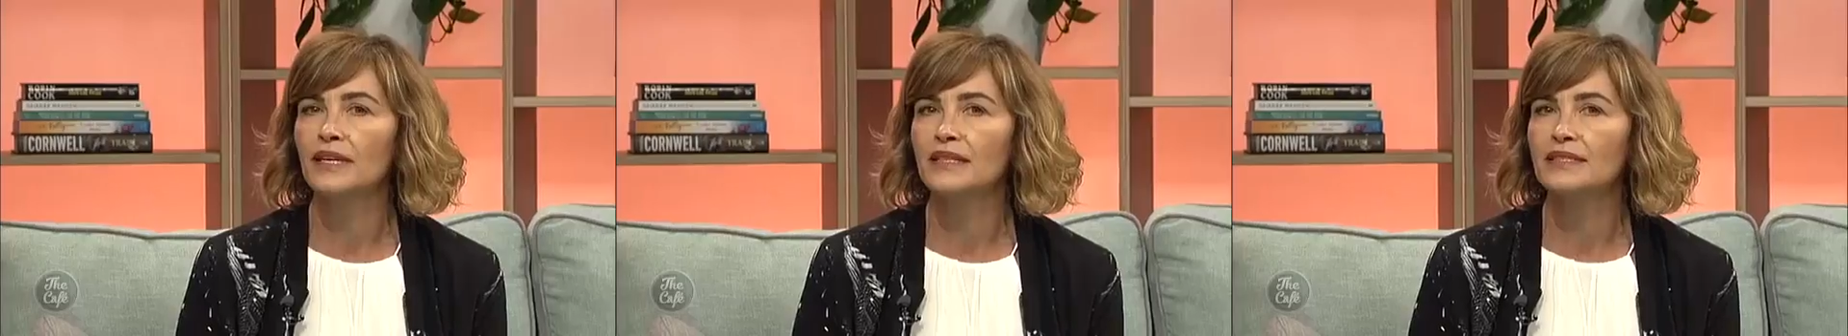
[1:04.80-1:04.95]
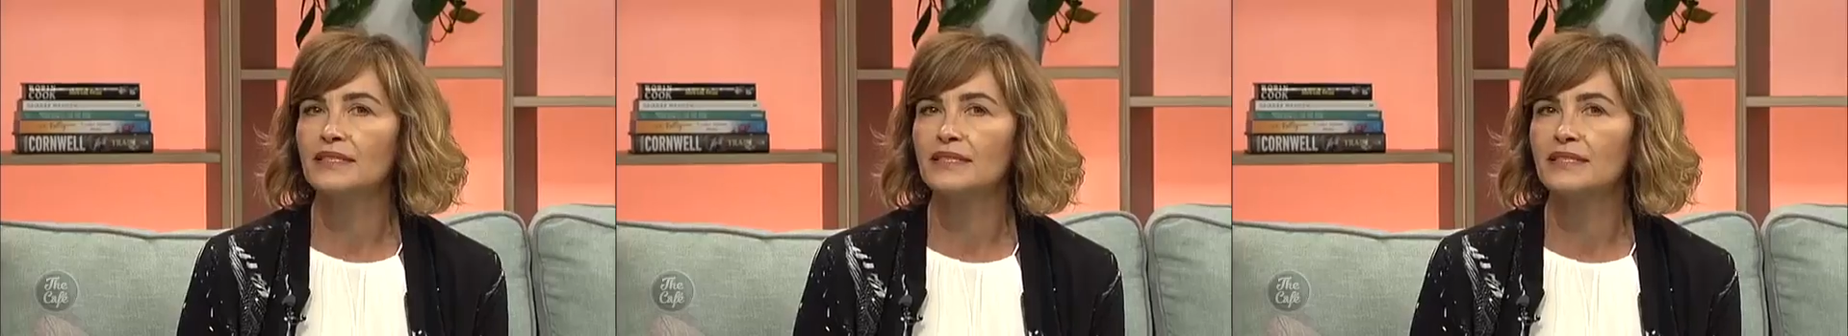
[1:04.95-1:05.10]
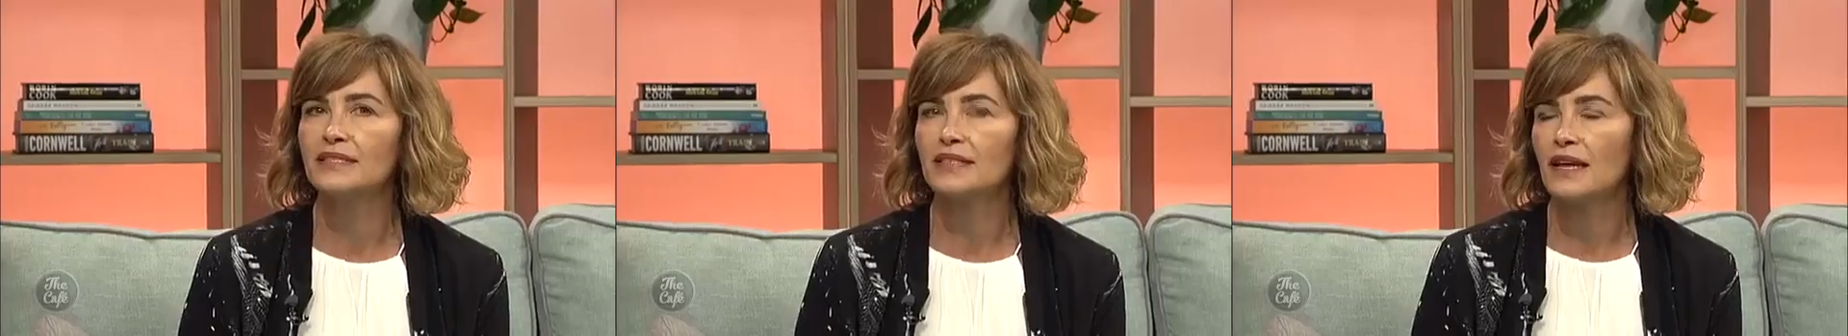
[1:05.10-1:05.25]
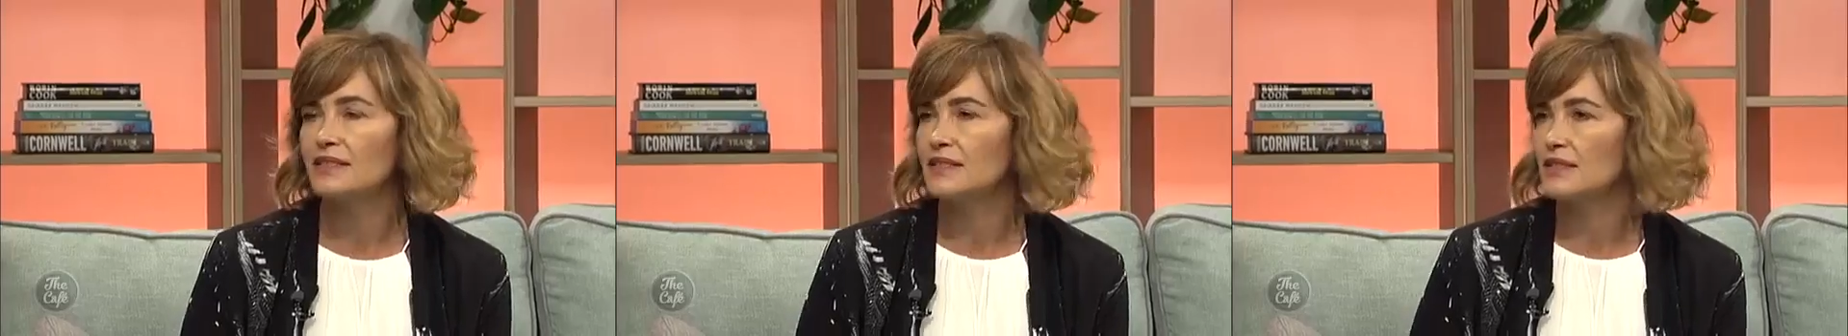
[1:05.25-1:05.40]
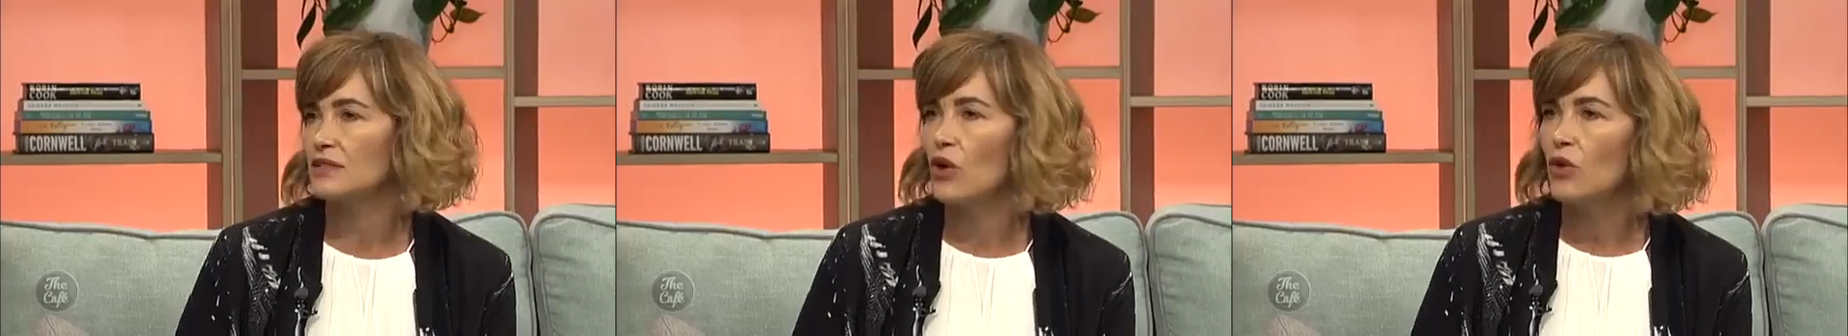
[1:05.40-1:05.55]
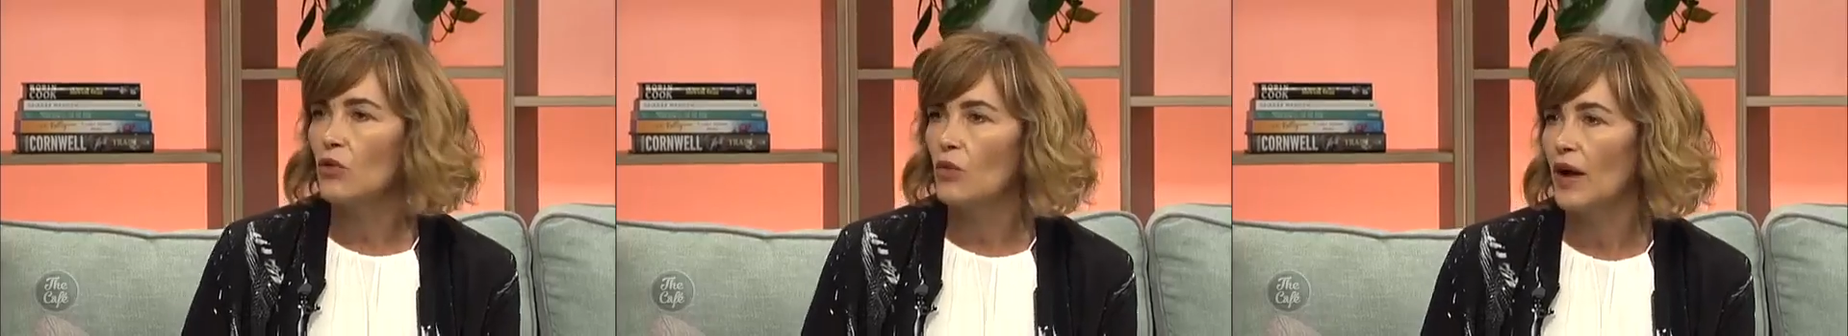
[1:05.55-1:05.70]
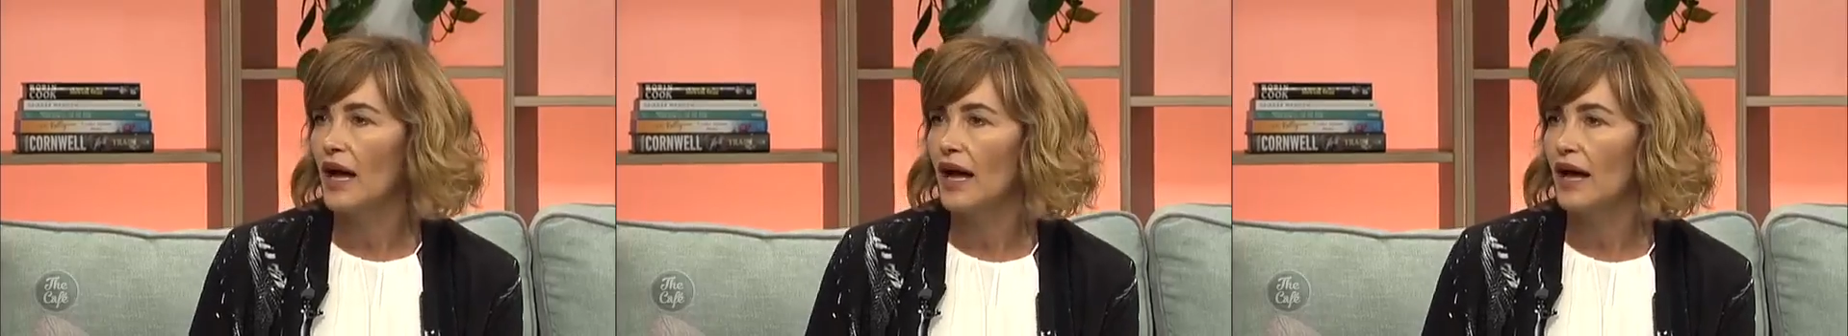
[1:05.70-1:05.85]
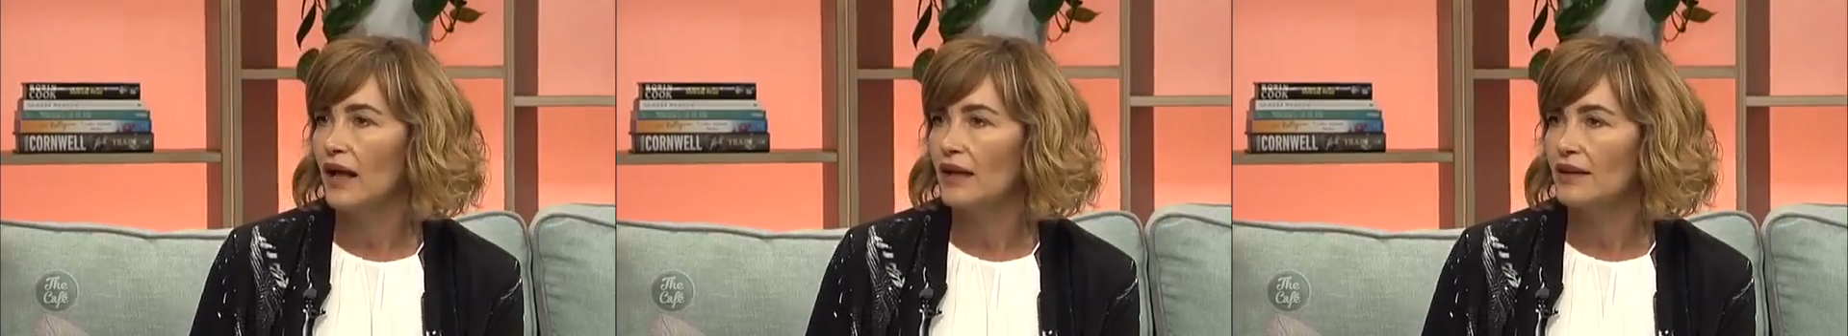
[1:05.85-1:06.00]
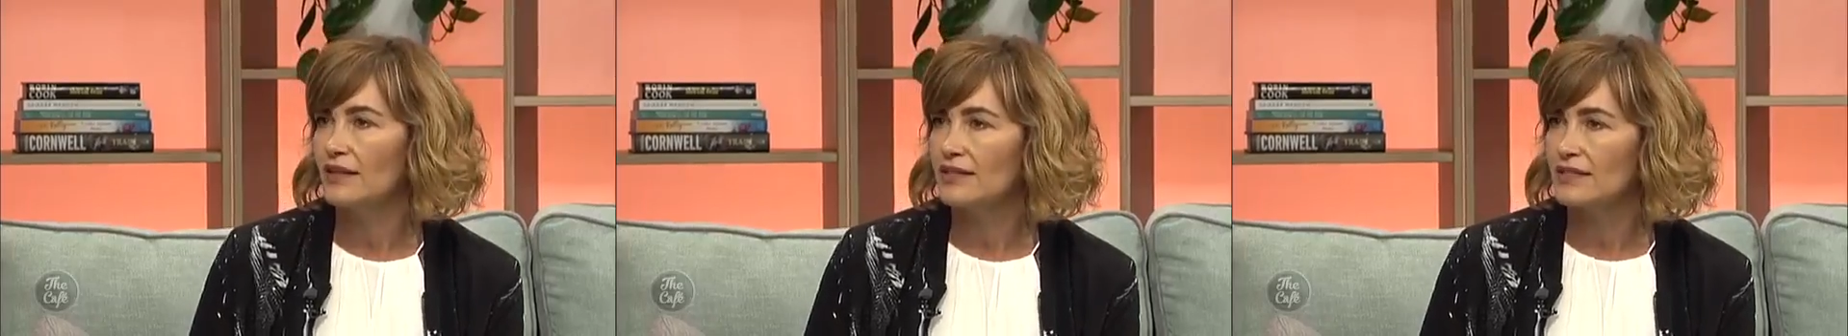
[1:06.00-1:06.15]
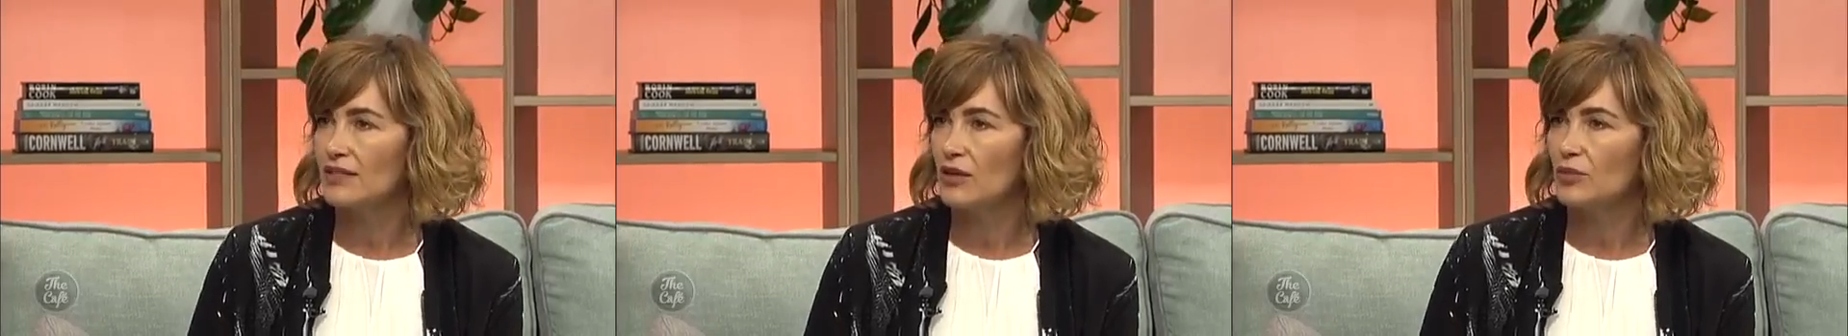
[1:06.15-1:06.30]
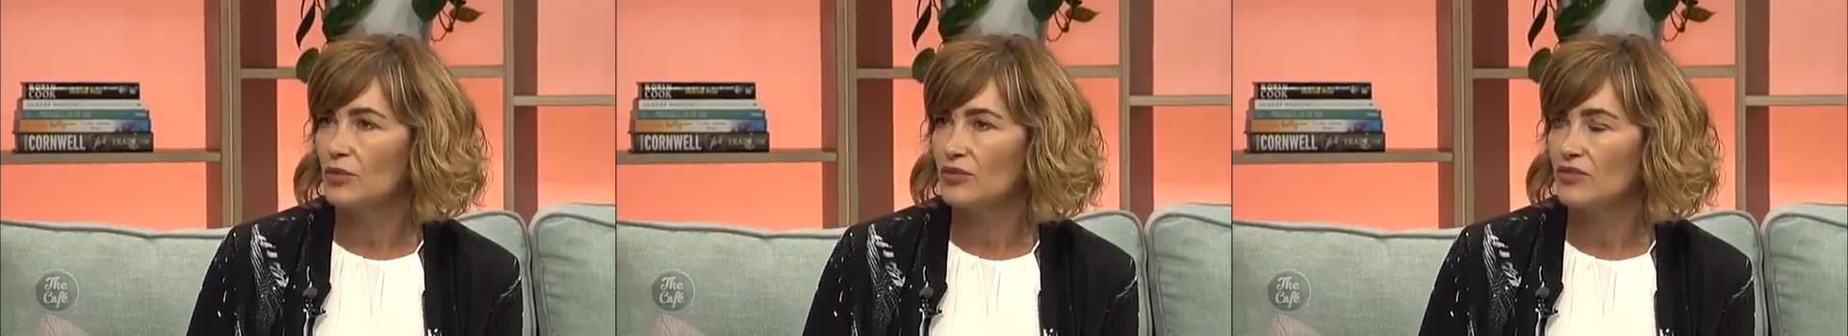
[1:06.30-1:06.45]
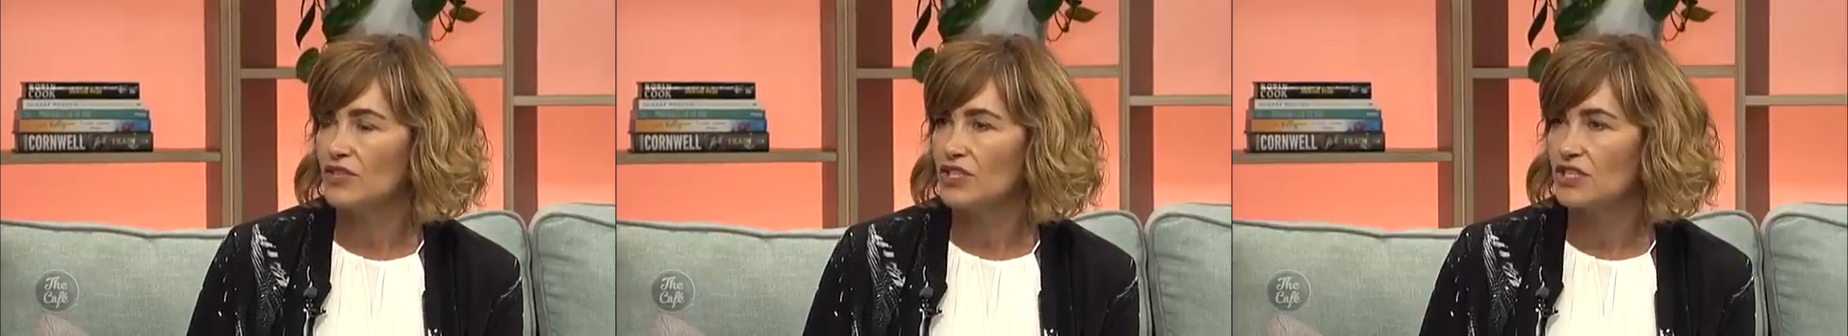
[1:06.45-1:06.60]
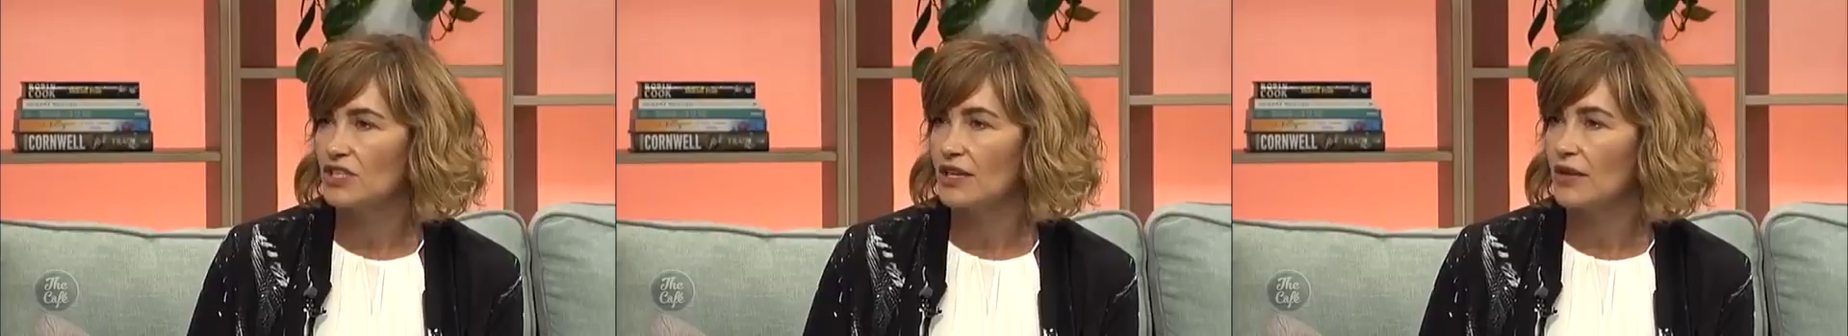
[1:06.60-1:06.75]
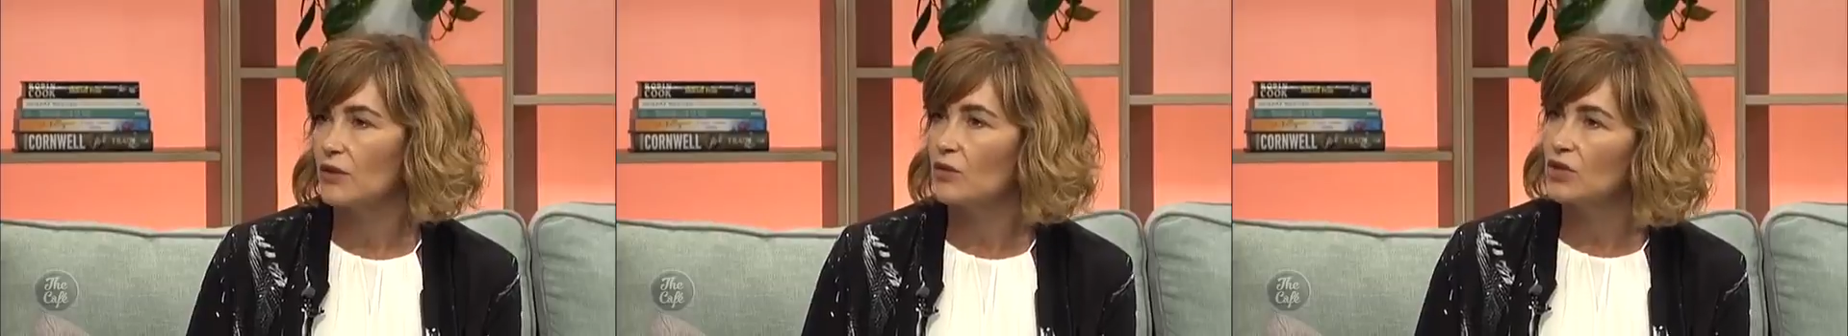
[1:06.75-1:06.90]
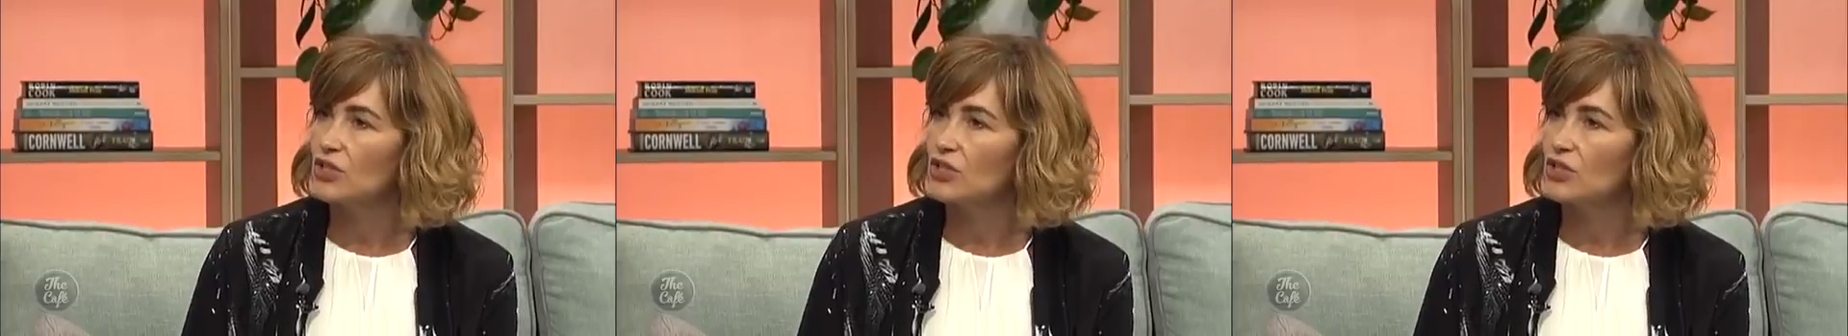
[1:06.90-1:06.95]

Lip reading: it's done so well and so professionally.